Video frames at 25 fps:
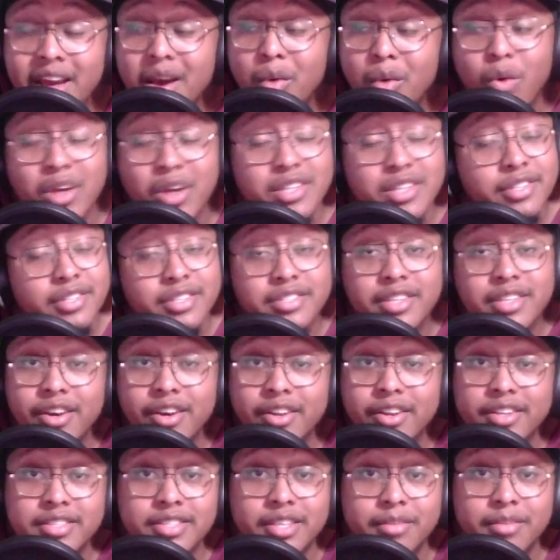Wasn't as
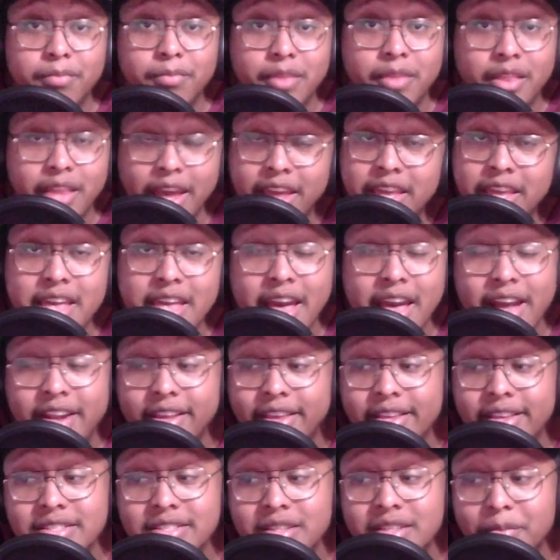good as the day he had
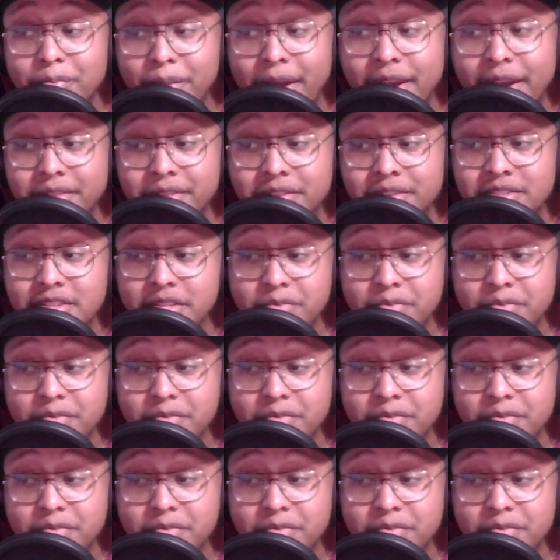against the Panthers.